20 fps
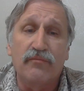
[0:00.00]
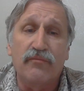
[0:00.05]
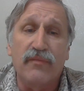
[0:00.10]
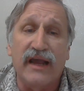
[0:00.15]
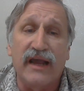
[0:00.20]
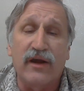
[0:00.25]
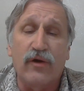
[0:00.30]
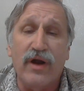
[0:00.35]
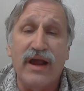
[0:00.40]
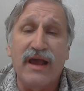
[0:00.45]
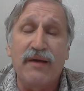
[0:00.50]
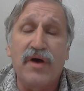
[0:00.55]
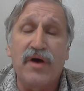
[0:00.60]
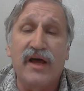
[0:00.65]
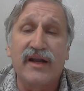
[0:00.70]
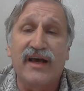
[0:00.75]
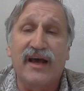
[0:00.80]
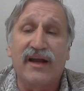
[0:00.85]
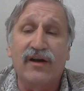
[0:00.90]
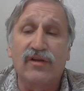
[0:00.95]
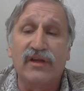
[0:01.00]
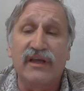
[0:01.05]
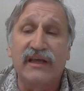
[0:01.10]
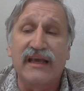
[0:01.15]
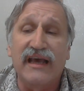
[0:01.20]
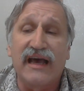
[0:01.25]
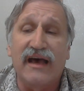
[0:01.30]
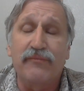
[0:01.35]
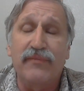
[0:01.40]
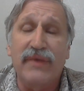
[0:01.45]
My grandma not only
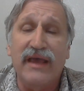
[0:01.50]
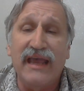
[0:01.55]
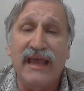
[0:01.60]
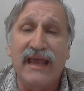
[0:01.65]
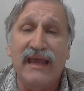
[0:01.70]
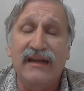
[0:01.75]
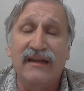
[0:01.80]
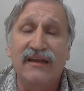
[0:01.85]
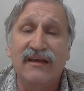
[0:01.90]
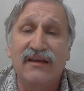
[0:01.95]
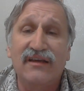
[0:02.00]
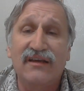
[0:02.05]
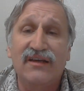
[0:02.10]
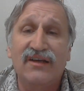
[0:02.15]
got paid,